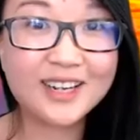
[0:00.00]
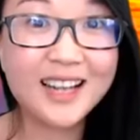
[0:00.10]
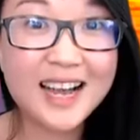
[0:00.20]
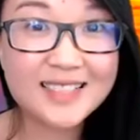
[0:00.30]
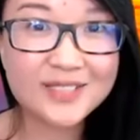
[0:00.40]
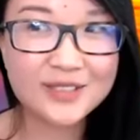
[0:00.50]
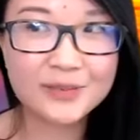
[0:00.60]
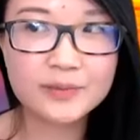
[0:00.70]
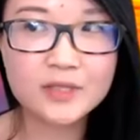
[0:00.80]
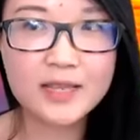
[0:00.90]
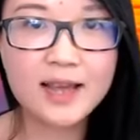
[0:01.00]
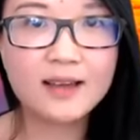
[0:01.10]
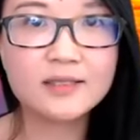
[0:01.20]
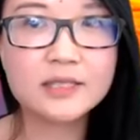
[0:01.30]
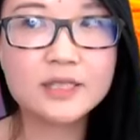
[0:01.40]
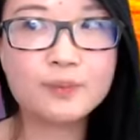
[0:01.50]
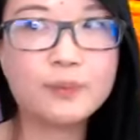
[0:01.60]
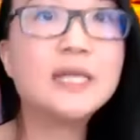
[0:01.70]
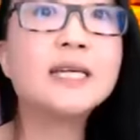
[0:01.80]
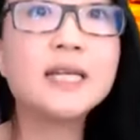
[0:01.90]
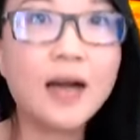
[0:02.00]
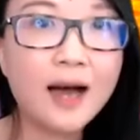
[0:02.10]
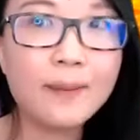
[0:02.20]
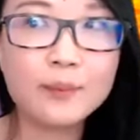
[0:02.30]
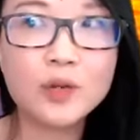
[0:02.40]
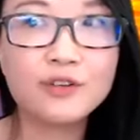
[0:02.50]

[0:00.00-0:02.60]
classrooms and meeting up